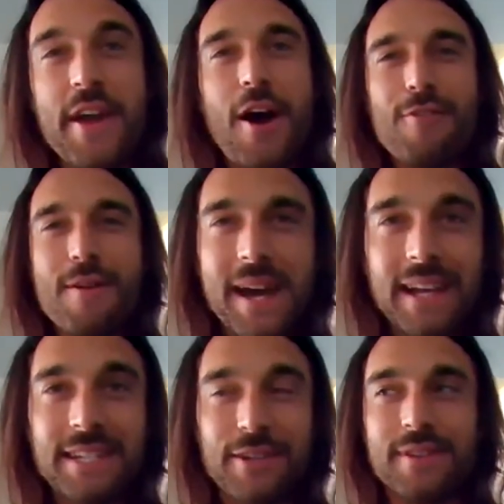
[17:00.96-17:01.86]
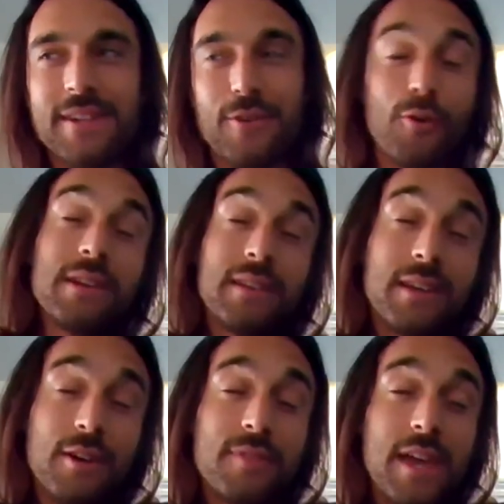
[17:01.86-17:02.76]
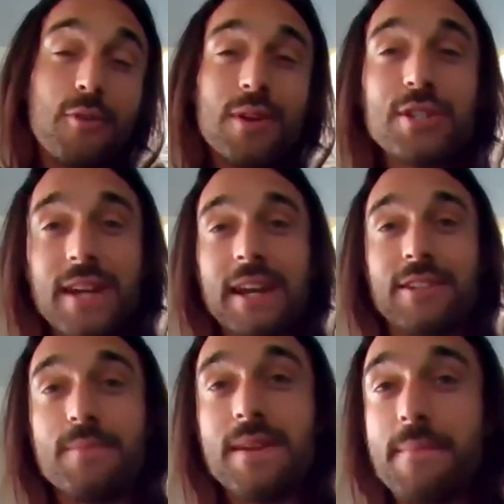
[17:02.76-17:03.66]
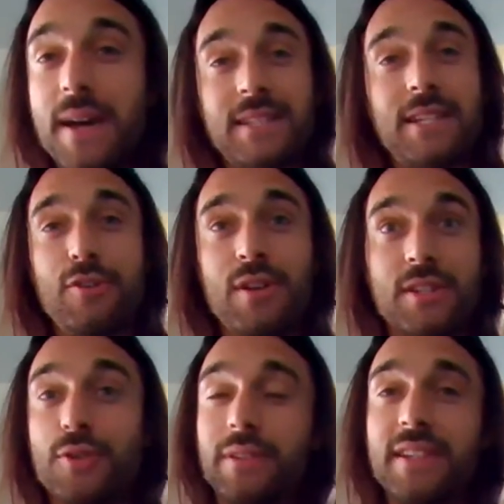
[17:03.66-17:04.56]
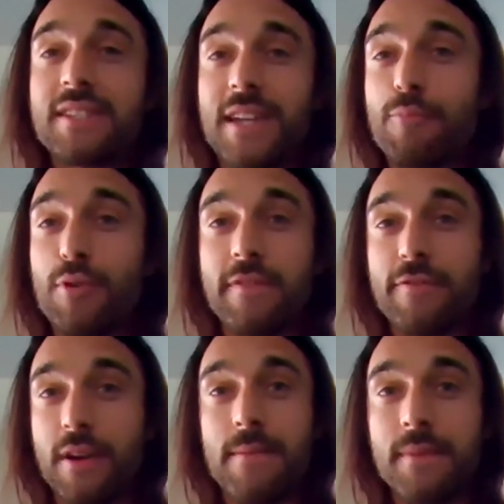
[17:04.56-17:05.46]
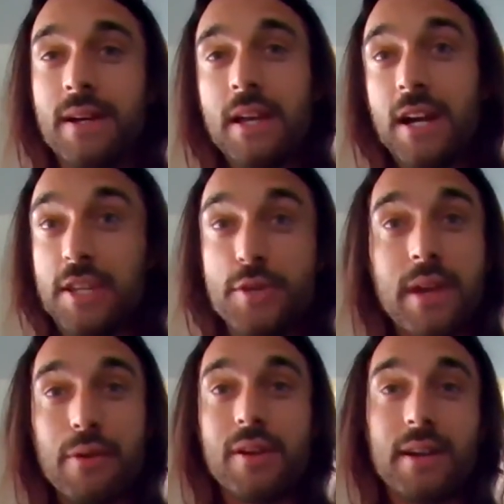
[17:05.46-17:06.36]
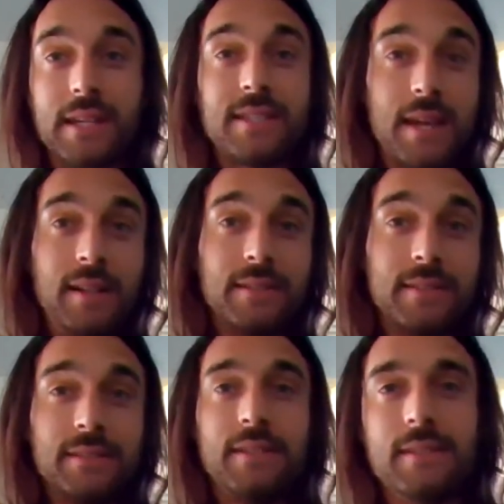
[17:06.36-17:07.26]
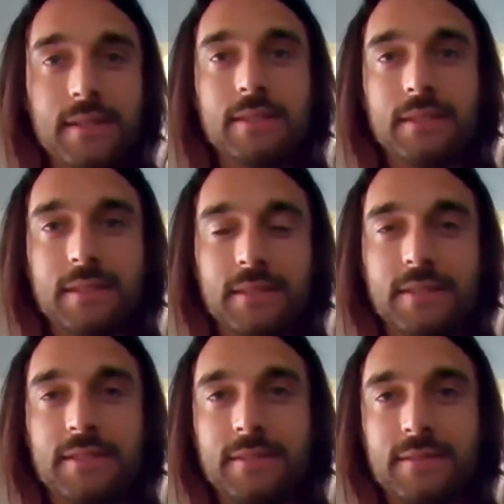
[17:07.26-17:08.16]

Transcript: are a bacteria, or like, or they originated to be a bacteria, totally separate from a eukaryotic cell. That's